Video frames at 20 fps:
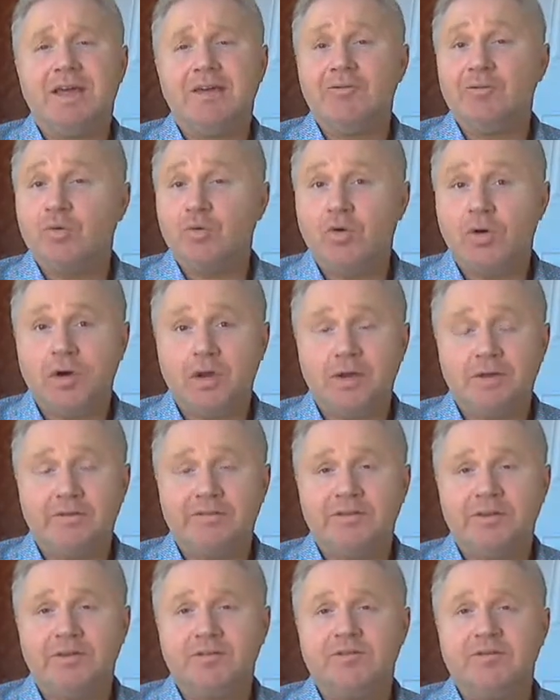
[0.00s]
everyone
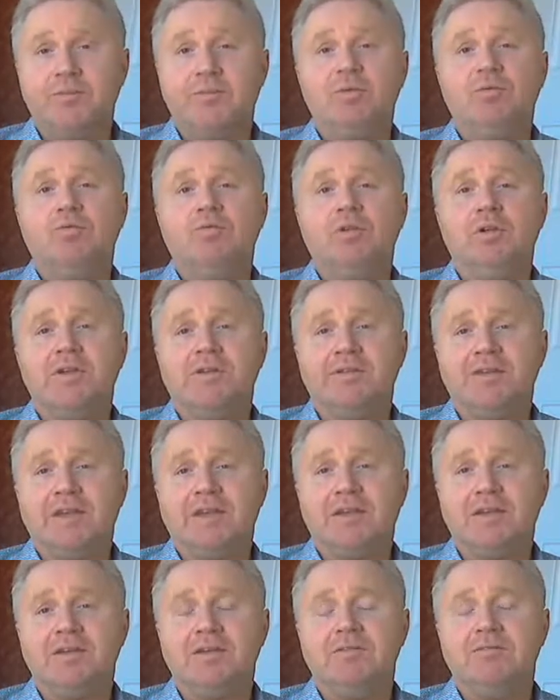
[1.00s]
seems to be really
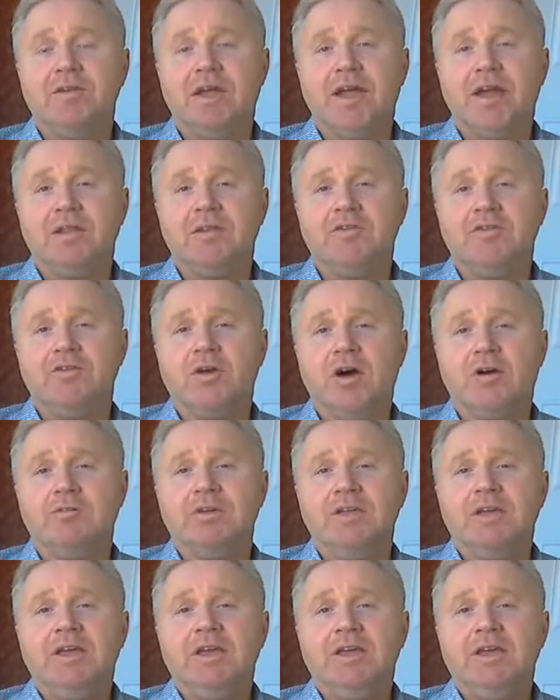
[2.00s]
taking advantage of,